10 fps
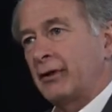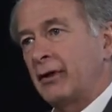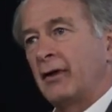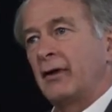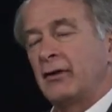Do
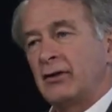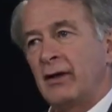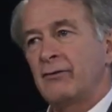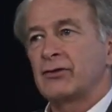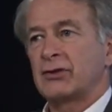you
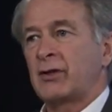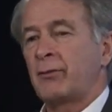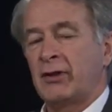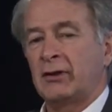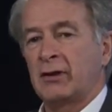have
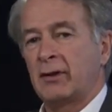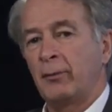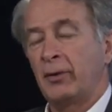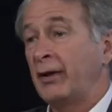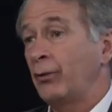something to
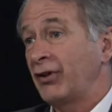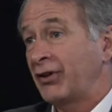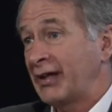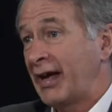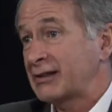play with
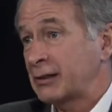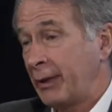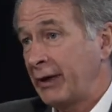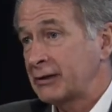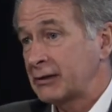in that
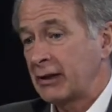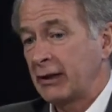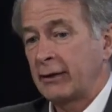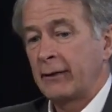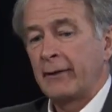space that,